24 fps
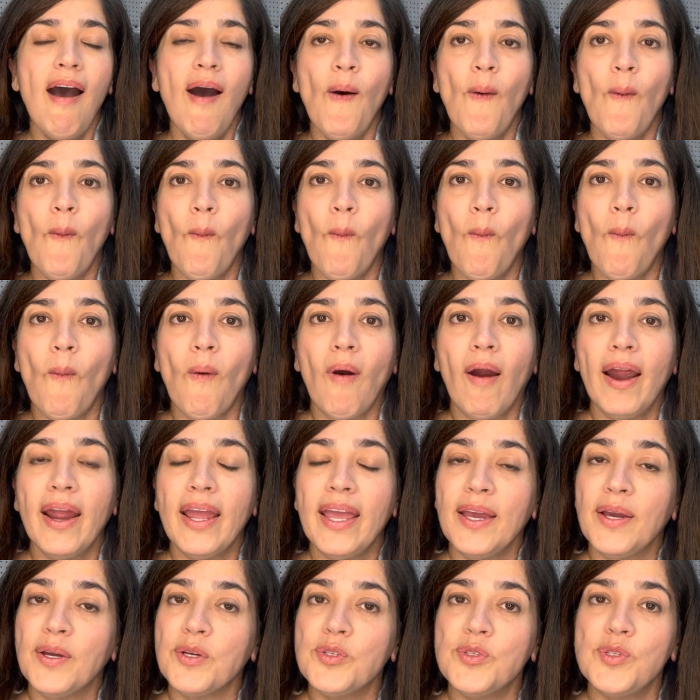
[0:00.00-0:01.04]
or
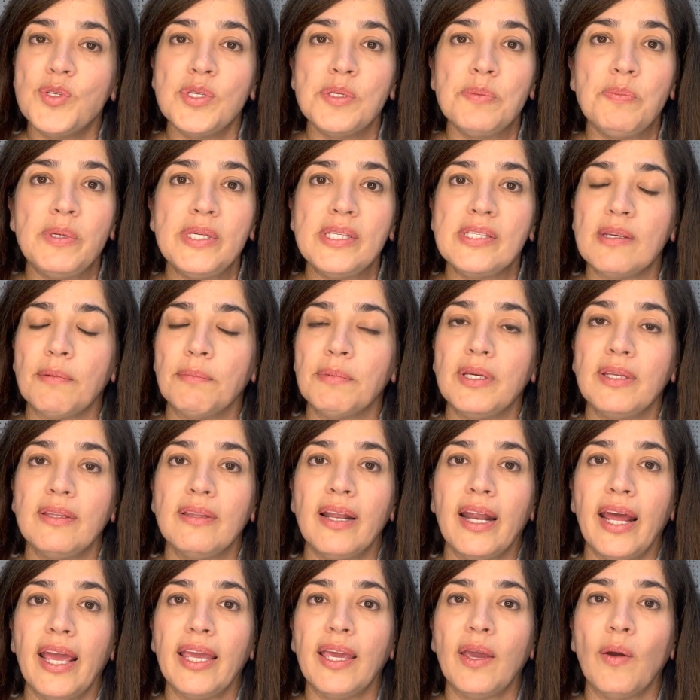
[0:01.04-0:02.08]
it could just be something
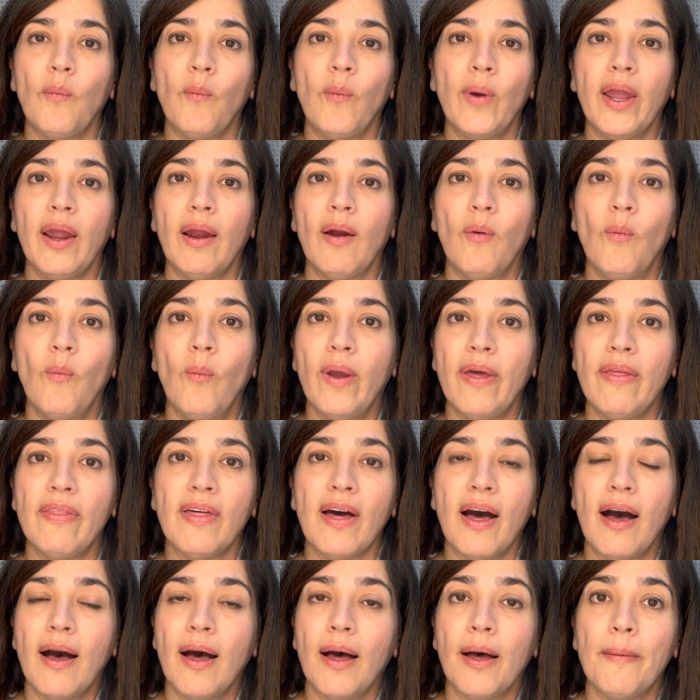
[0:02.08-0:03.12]
that I can wear with
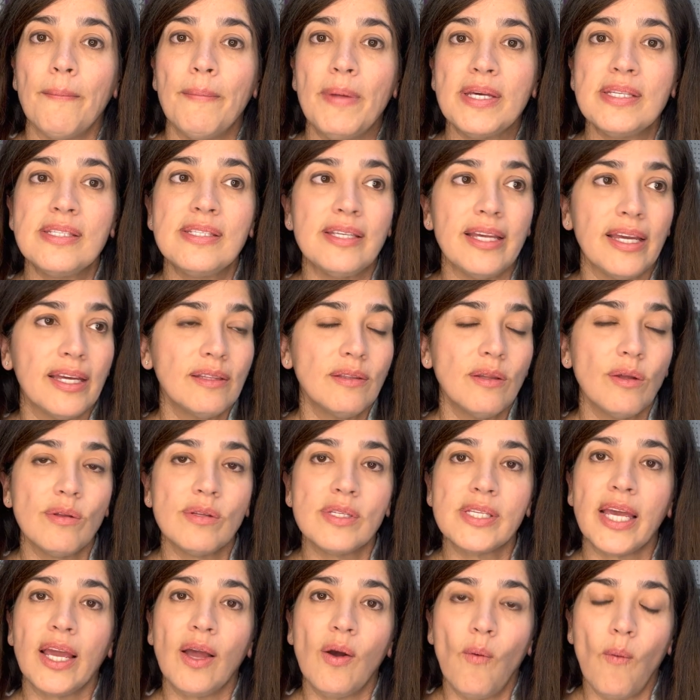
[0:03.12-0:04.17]

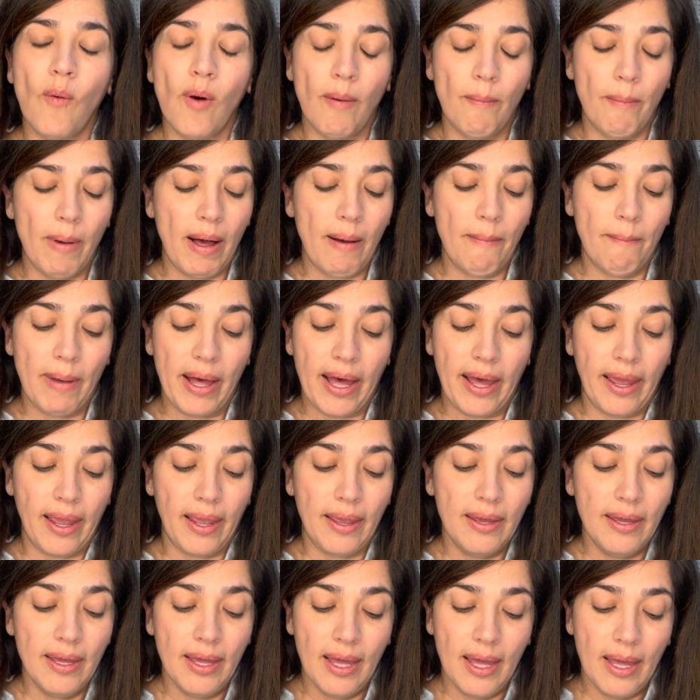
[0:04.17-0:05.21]
sandals and go about my
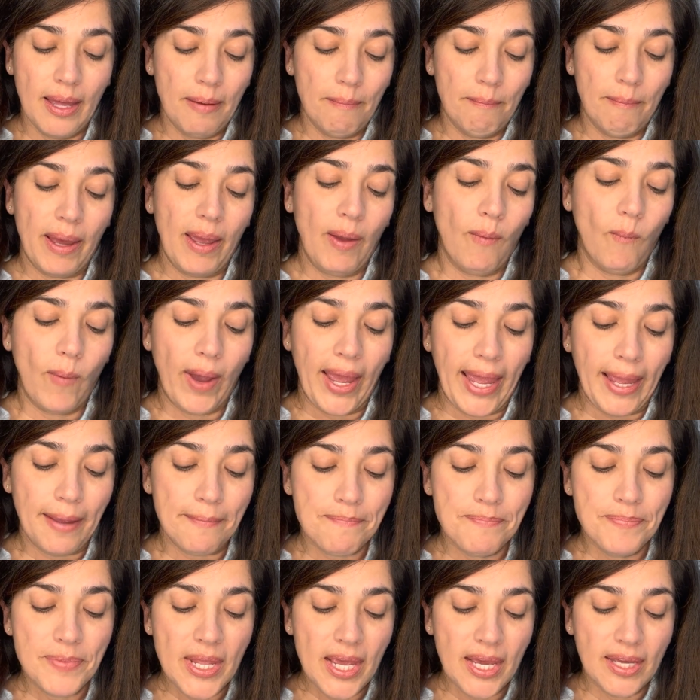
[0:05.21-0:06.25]
way.
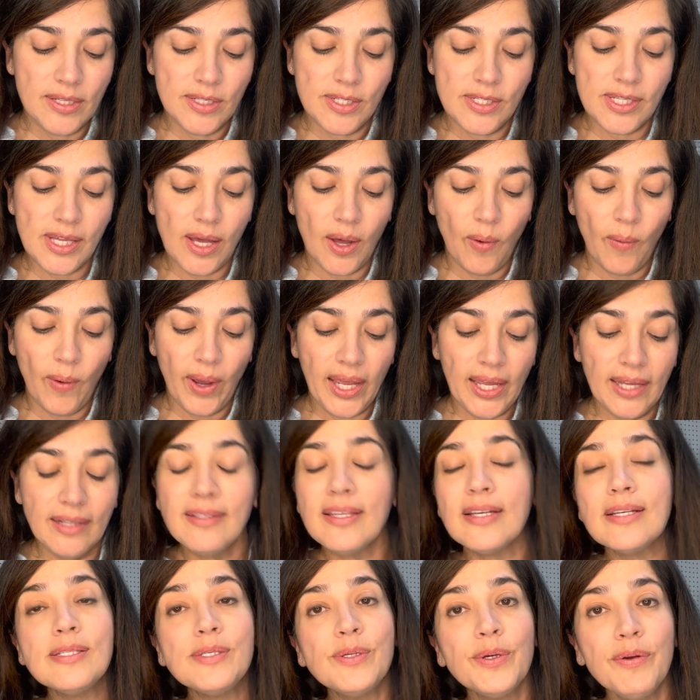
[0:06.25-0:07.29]
So it
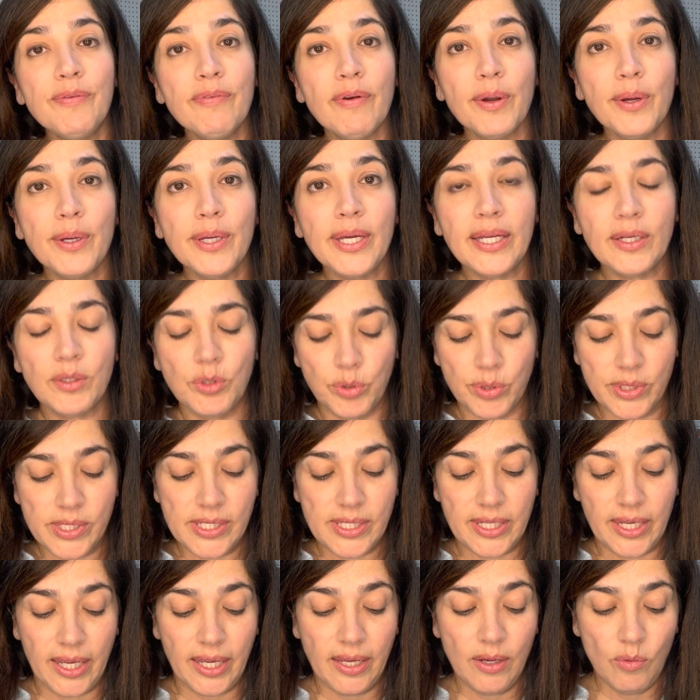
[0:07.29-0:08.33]
does look very
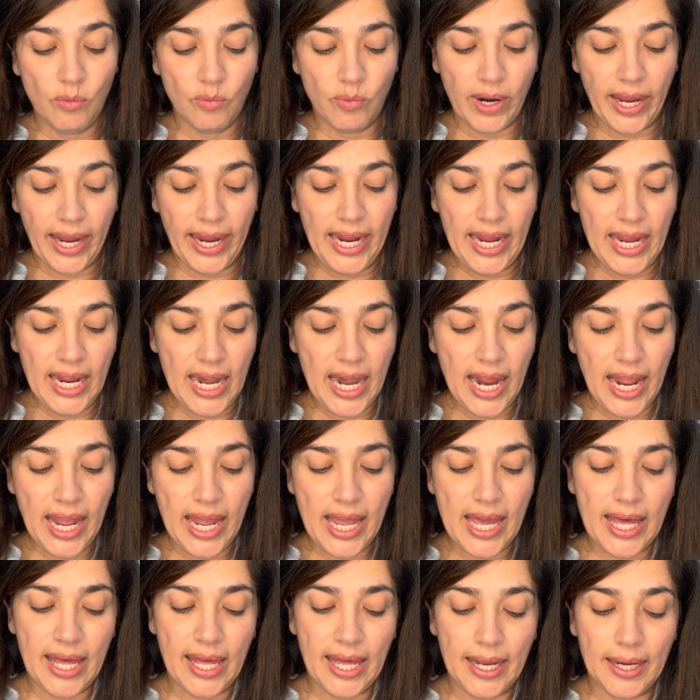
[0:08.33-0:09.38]
interesting, right?
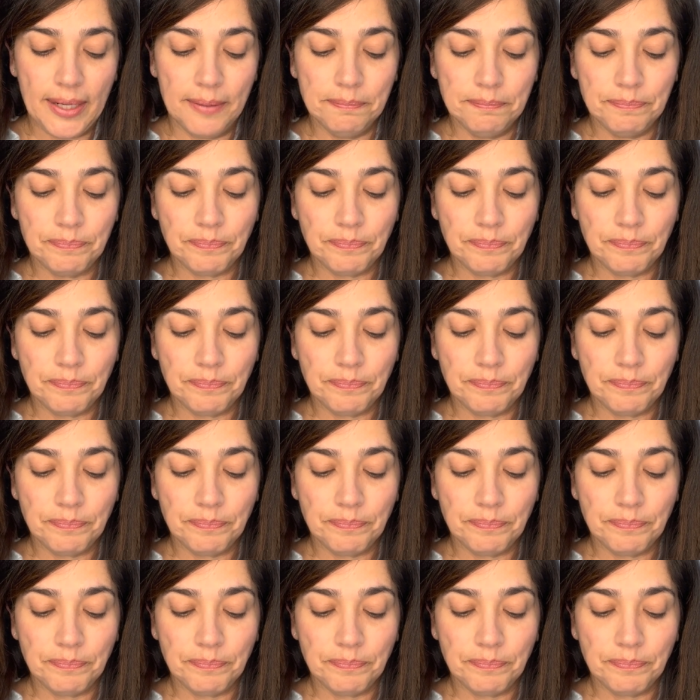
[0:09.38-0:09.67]
And